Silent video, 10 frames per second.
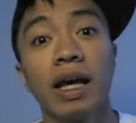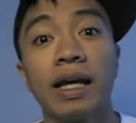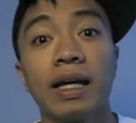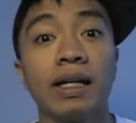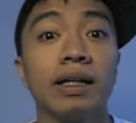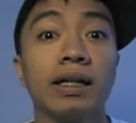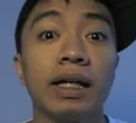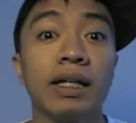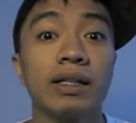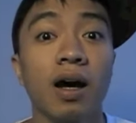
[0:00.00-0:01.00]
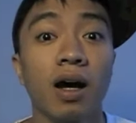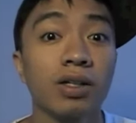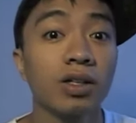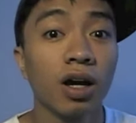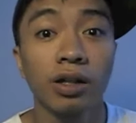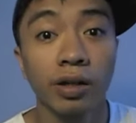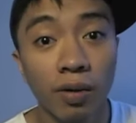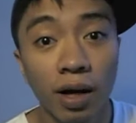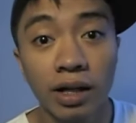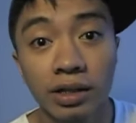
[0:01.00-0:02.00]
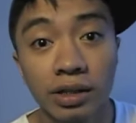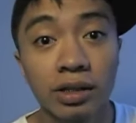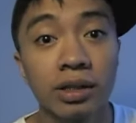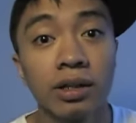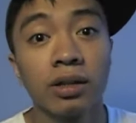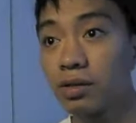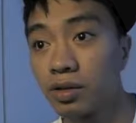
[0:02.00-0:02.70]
And it's hot chocolate rice.